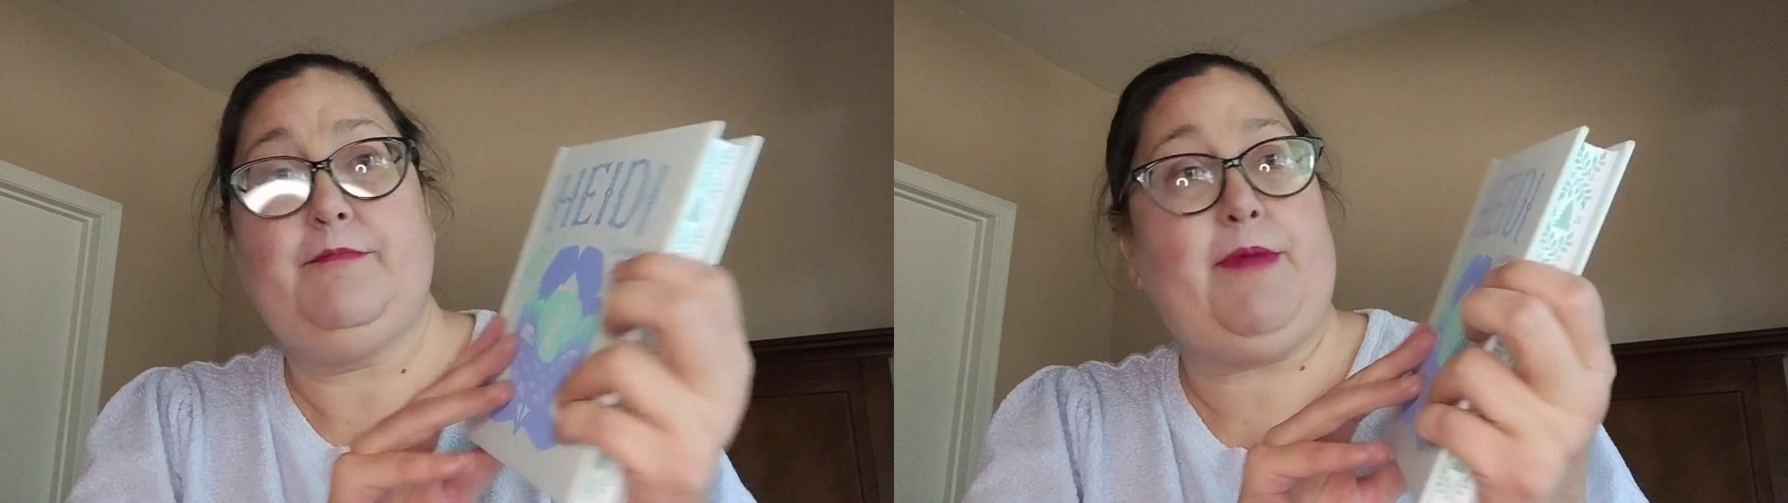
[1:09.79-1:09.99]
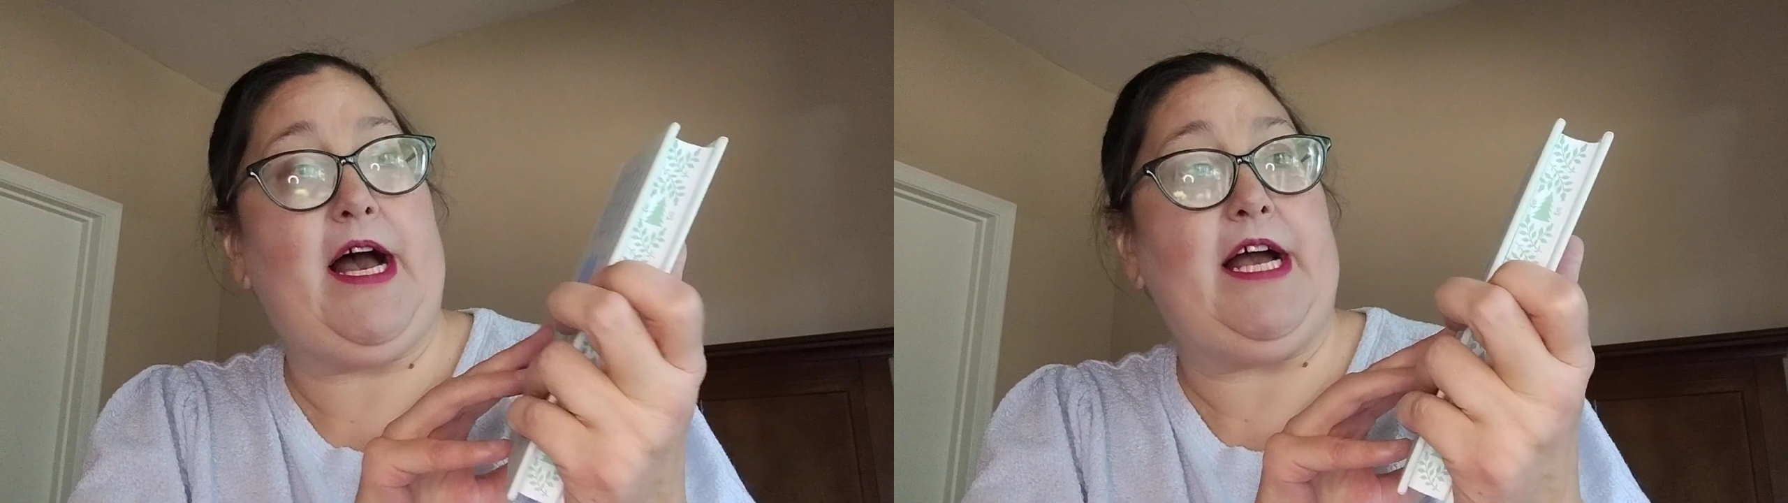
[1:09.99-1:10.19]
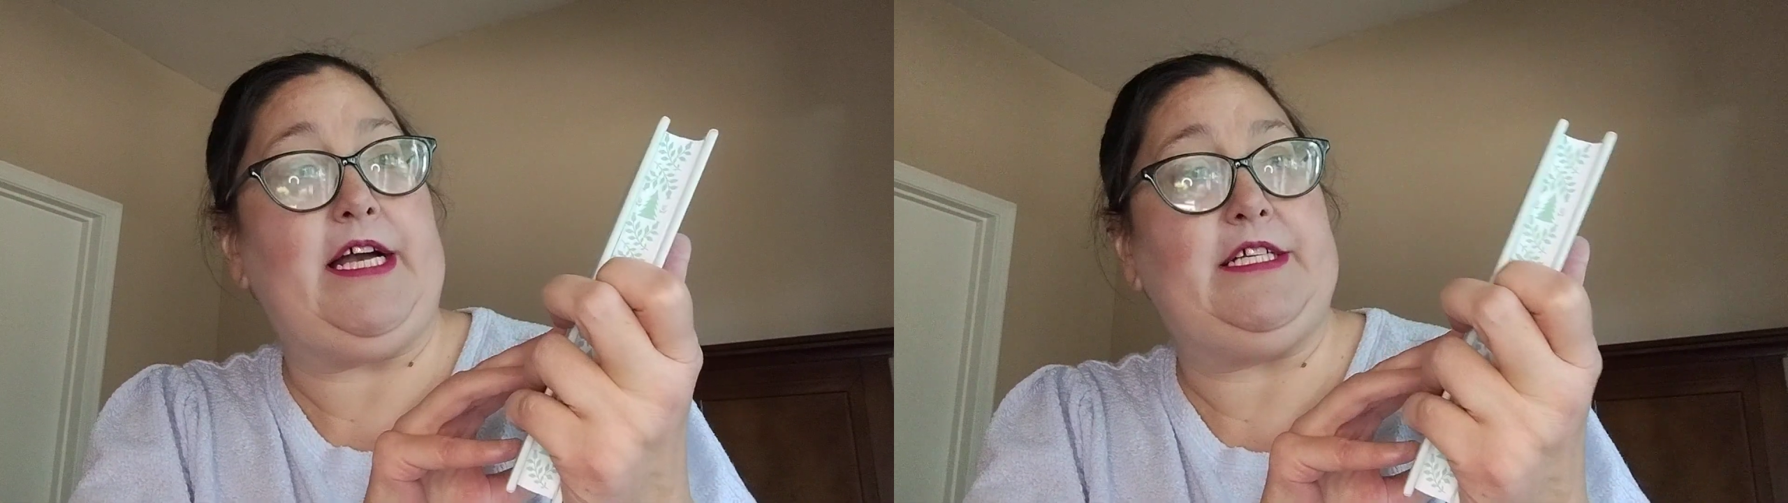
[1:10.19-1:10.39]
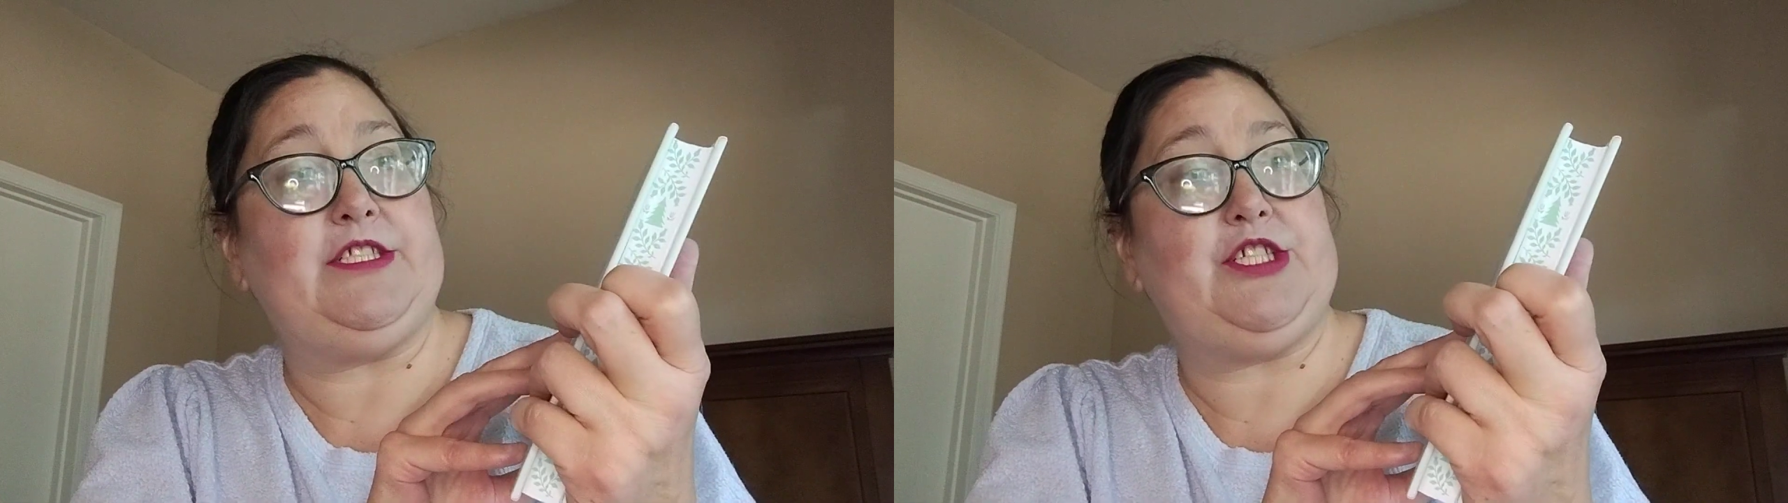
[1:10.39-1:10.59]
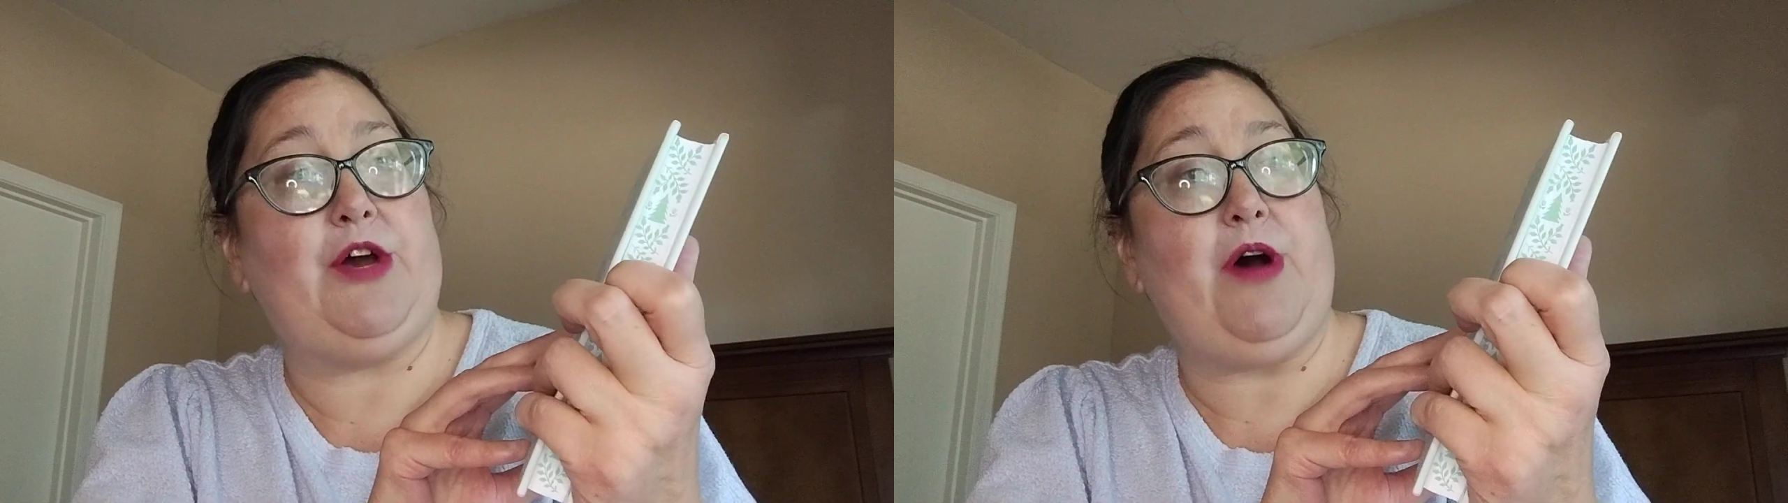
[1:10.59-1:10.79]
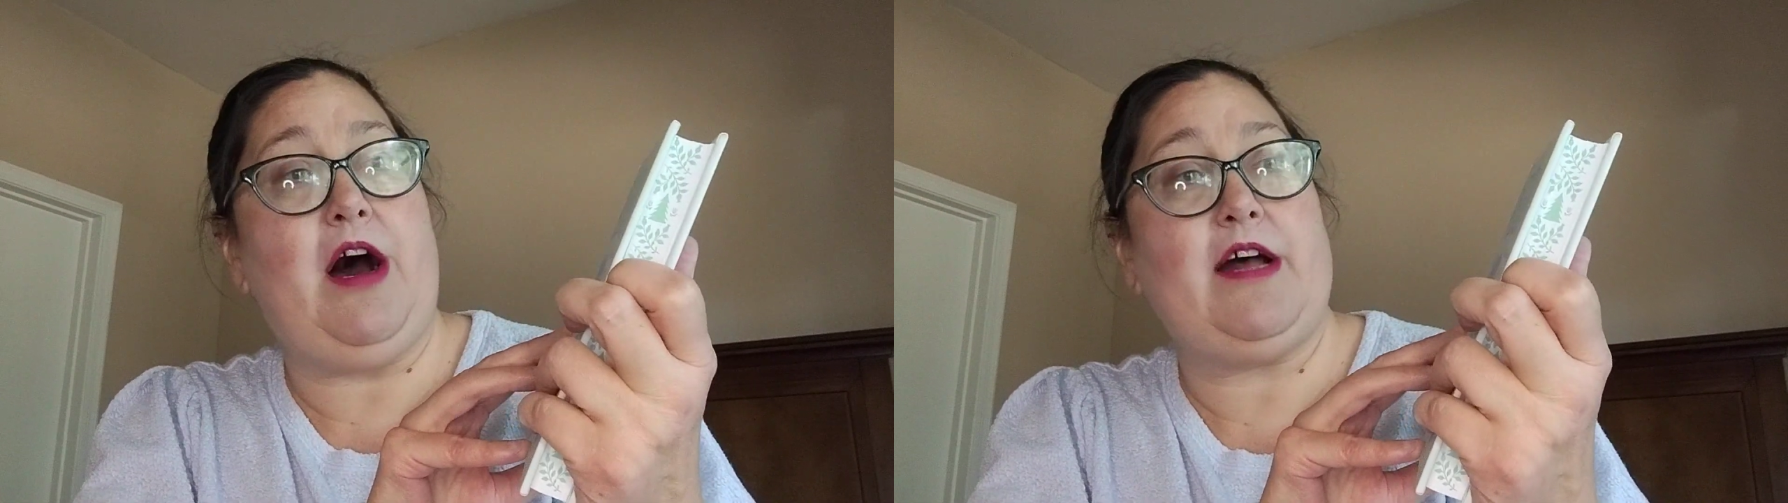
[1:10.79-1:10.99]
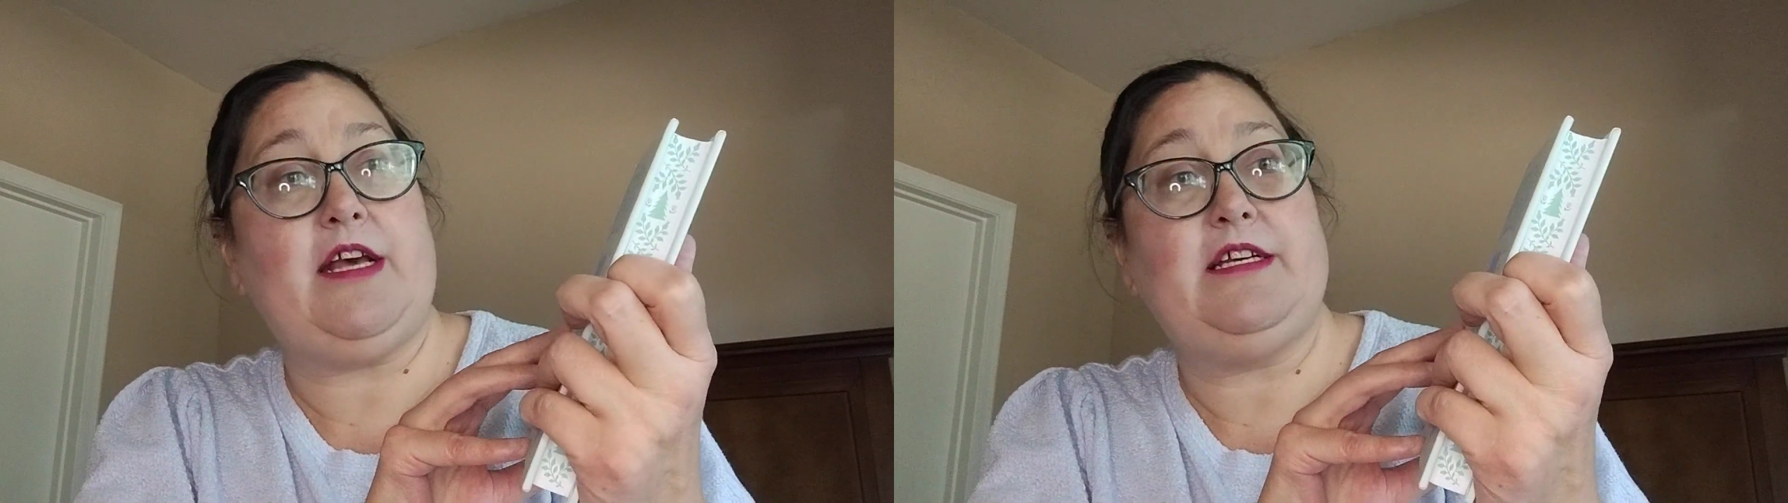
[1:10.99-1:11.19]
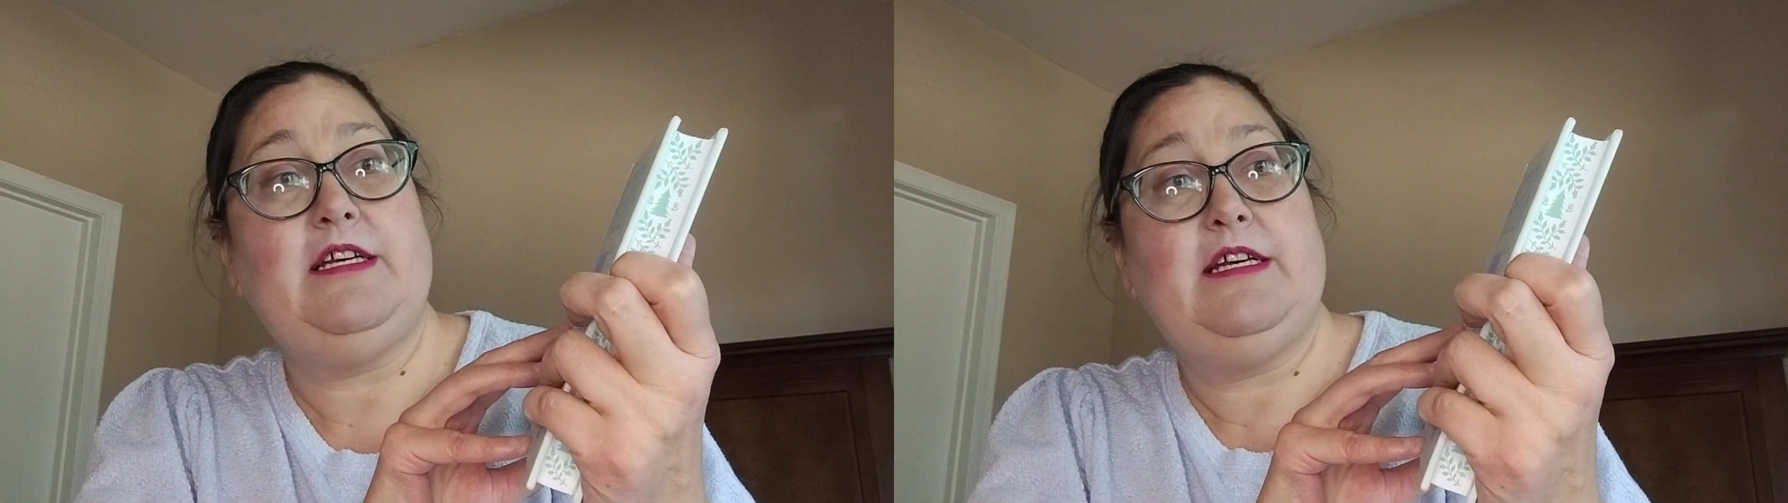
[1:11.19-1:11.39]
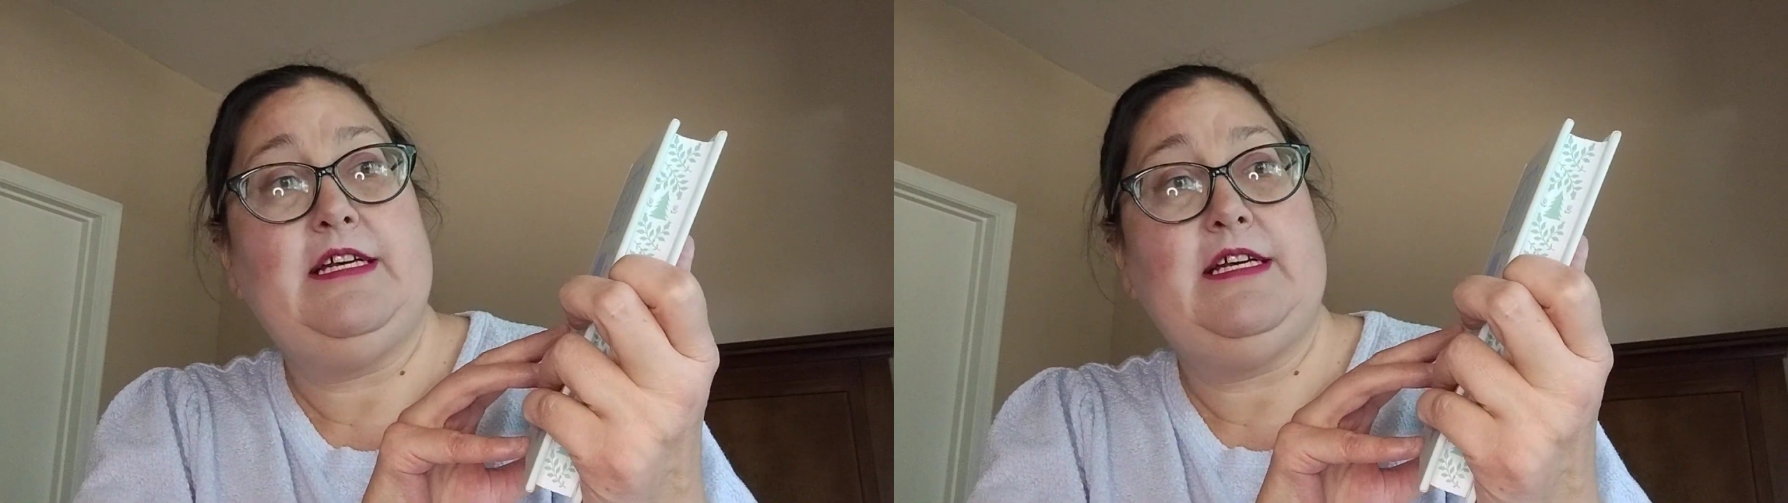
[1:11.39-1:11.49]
by Johanna